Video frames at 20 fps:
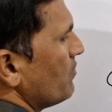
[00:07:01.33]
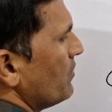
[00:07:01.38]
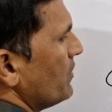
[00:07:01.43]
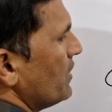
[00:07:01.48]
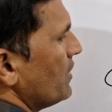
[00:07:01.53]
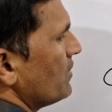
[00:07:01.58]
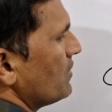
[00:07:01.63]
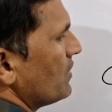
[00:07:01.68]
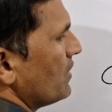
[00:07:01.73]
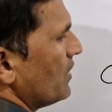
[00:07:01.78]

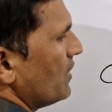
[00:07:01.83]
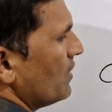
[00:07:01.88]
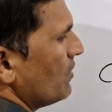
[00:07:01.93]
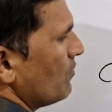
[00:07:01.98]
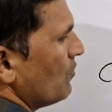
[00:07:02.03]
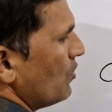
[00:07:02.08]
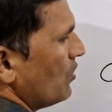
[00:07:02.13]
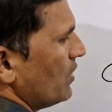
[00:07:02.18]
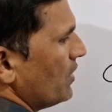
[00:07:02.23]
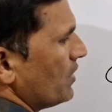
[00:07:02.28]
methane
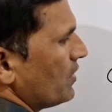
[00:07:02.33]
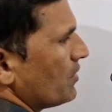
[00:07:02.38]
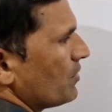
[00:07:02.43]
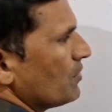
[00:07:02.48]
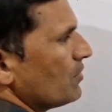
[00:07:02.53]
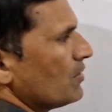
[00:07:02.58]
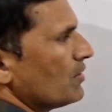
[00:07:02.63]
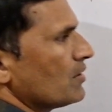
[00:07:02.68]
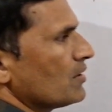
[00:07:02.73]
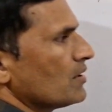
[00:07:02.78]

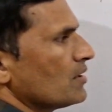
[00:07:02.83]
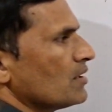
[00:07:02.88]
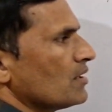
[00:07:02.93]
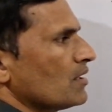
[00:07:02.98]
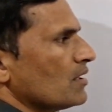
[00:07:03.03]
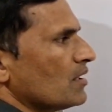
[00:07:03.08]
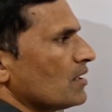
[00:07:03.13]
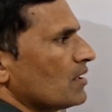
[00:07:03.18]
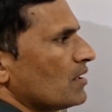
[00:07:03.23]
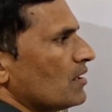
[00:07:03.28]
molecule.
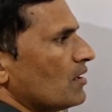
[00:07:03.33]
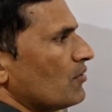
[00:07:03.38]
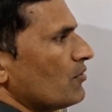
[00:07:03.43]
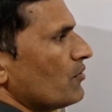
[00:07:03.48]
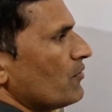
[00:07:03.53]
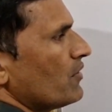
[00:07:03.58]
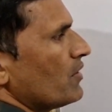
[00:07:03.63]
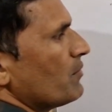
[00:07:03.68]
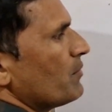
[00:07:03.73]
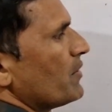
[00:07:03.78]
Now
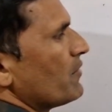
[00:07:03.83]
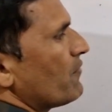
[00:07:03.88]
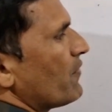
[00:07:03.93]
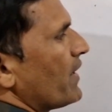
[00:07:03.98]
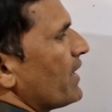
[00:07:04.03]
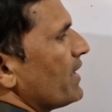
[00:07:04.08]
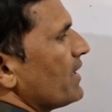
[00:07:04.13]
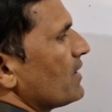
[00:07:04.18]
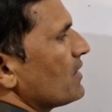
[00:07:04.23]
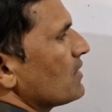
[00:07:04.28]
we will be
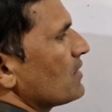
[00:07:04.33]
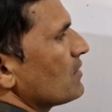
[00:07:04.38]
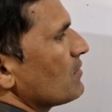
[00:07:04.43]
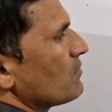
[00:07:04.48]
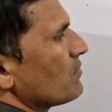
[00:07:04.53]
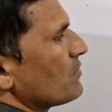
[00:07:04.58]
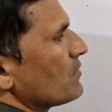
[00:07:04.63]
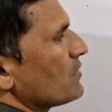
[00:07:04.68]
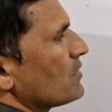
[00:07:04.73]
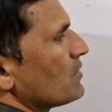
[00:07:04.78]
finding